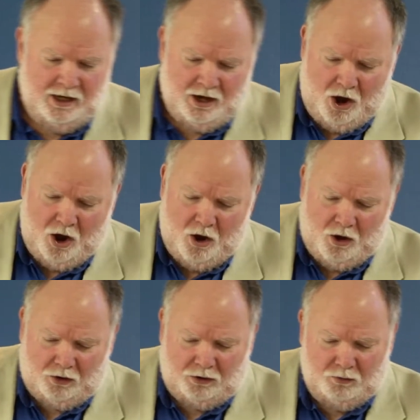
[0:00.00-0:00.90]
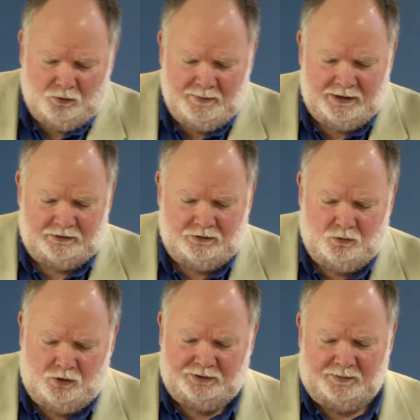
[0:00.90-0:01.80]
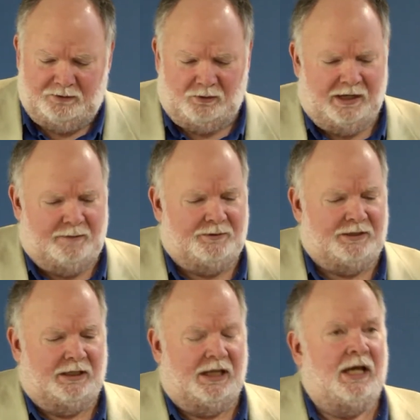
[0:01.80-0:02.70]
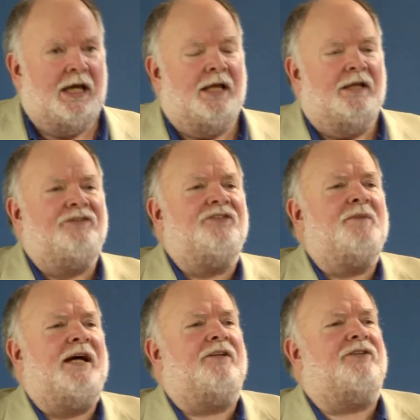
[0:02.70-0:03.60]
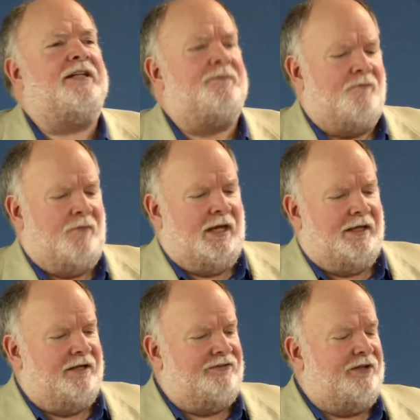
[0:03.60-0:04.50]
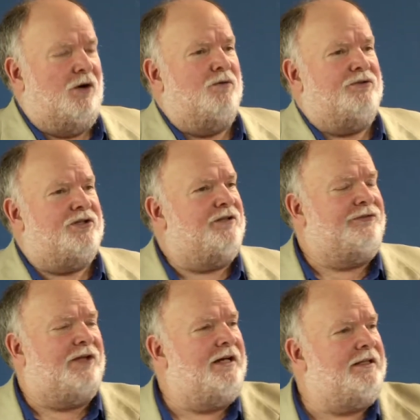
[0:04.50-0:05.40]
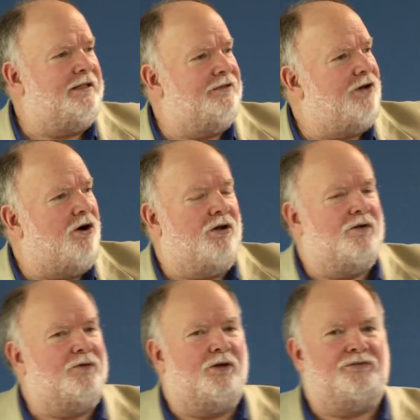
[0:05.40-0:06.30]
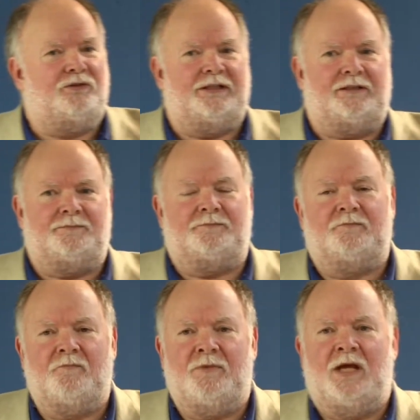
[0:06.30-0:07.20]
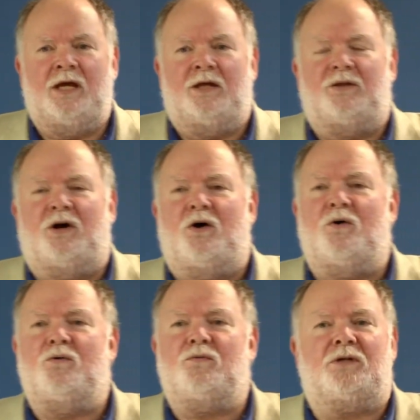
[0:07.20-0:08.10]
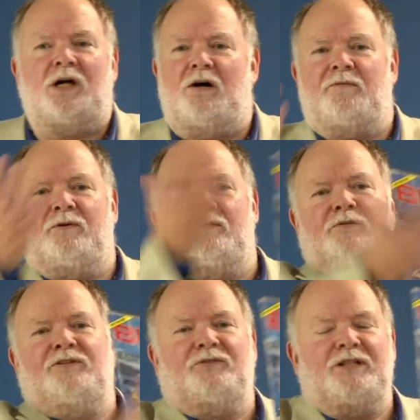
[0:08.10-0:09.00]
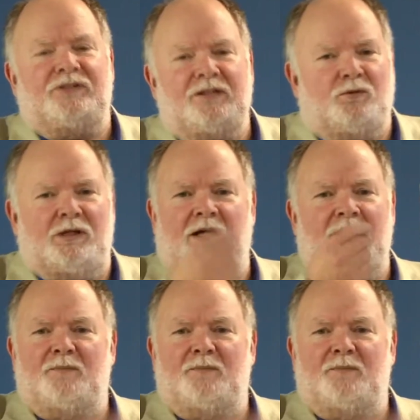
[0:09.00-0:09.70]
All women want to be raped. This is a magazine that is sold just like this all over Australia. No cover restriction, we're not in a